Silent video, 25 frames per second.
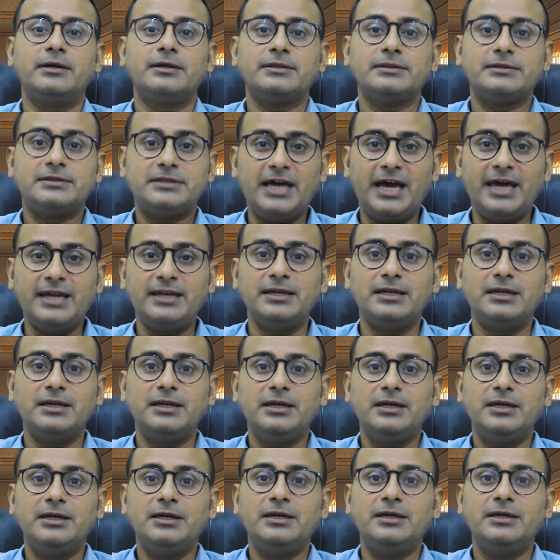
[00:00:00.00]

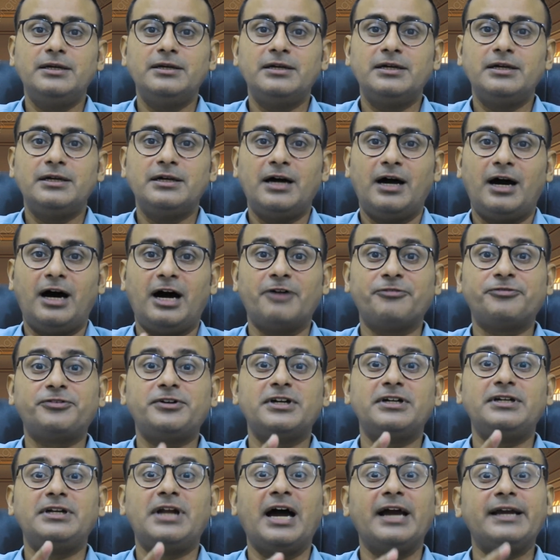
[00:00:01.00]
then
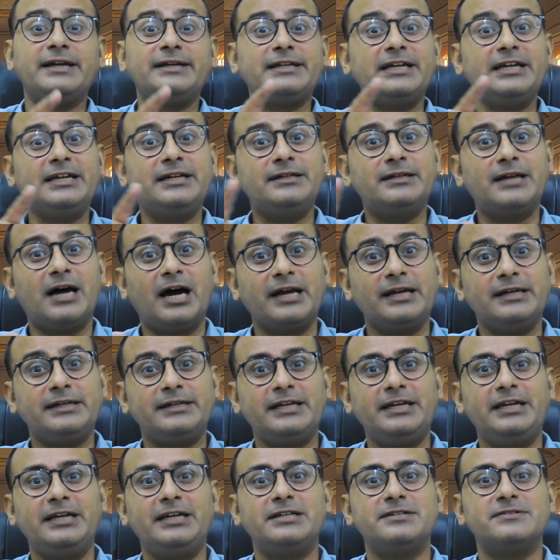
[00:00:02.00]
after
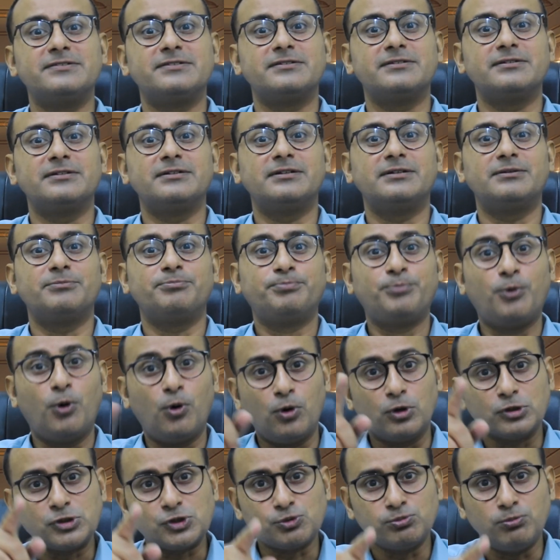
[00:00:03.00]
1990s,
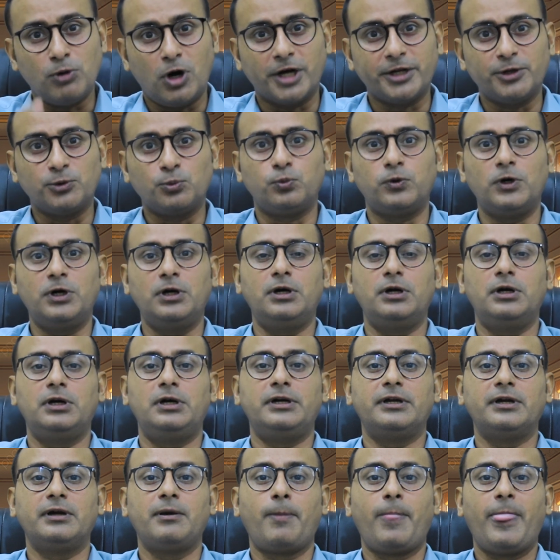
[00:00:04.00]
postmodern
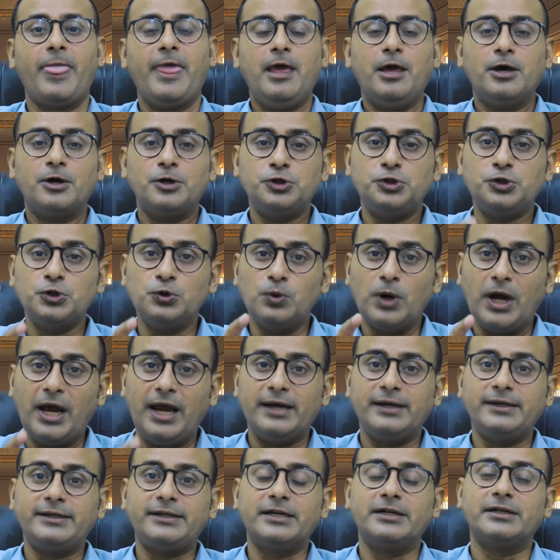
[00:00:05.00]
world, you
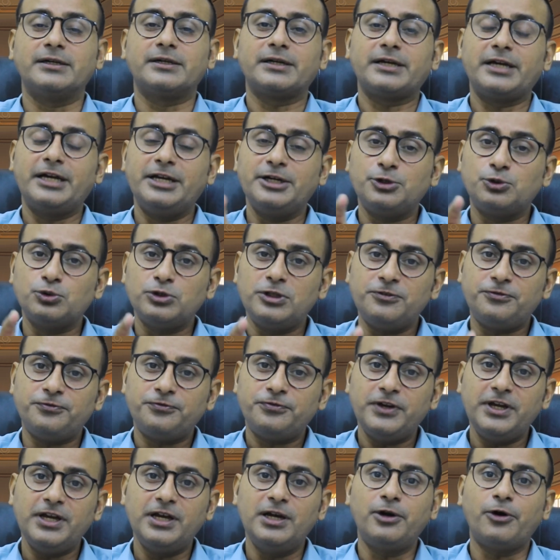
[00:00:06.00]
enter into the
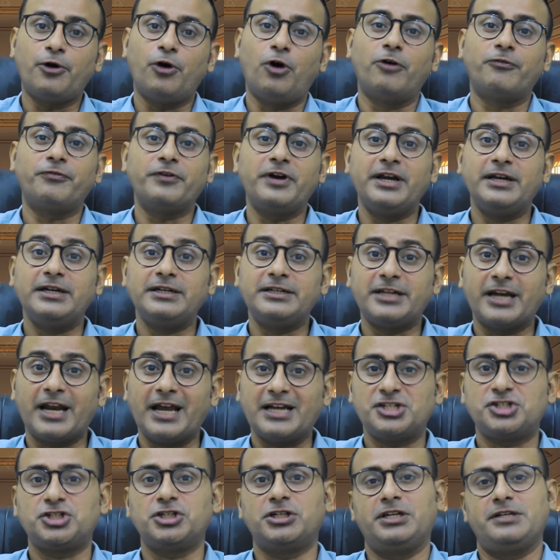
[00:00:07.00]
field of
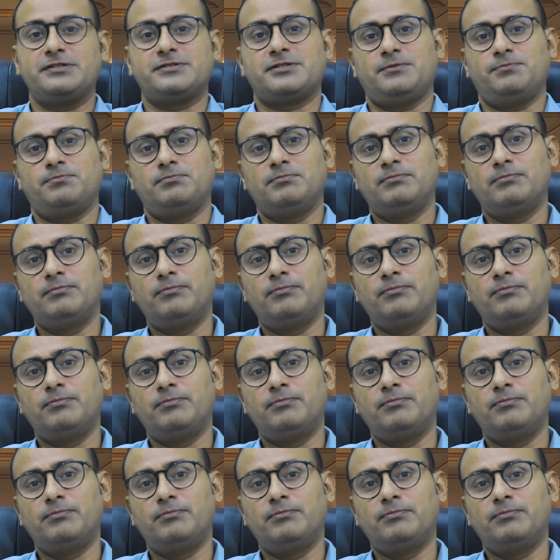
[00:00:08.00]
interactionism.